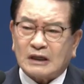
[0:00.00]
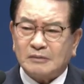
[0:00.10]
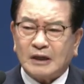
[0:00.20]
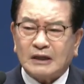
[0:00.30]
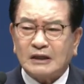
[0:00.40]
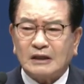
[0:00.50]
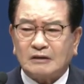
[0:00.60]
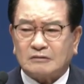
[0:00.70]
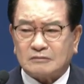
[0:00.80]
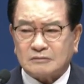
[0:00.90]
of happiness,
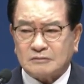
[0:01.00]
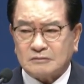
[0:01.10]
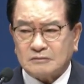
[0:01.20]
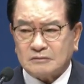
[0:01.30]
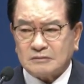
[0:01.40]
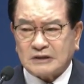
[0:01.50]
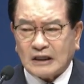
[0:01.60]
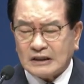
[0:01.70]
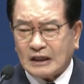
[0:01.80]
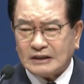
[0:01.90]
but every standard
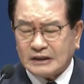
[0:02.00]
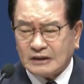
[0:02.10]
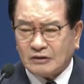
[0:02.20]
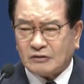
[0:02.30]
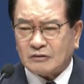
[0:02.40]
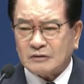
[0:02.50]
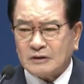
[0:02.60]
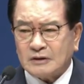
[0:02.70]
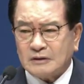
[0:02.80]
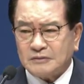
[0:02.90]
in your life
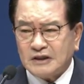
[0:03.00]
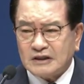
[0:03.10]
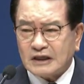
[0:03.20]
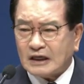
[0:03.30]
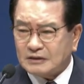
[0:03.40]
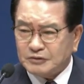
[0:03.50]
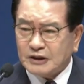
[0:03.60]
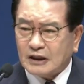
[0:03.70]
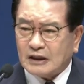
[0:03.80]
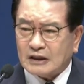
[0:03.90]
should be Jesus
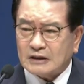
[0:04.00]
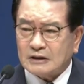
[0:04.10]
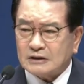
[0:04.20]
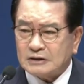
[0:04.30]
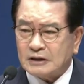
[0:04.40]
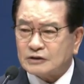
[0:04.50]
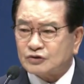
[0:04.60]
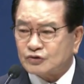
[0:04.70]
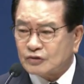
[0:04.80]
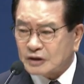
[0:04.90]
Christ. It
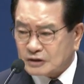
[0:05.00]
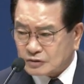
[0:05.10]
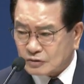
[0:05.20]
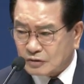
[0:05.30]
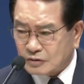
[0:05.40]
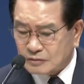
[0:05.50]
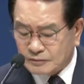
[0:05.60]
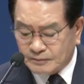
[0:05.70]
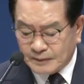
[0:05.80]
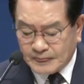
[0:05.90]
is not
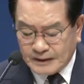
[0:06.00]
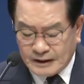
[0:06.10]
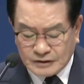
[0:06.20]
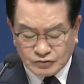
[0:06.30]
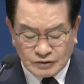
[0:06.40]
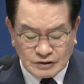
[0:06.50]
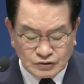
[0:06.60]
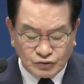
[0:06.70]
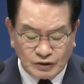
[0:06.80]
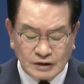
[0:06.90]
fame, it is not
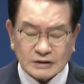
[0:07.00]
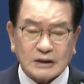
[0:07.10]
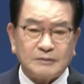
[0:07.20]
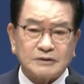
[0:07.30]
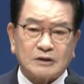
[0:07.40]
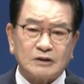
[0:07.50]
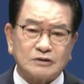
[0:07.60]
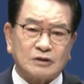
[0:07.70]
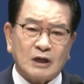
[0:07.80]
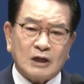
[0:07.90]
where you are
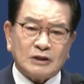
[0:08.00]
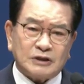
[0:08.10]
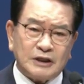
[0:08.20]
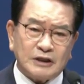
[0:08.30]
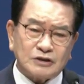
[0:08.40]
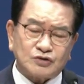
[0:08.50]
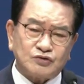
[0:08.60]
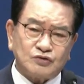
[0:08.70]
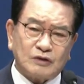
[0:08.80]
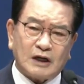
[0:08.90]
in position
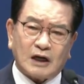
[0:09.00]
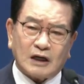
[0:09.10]
wise.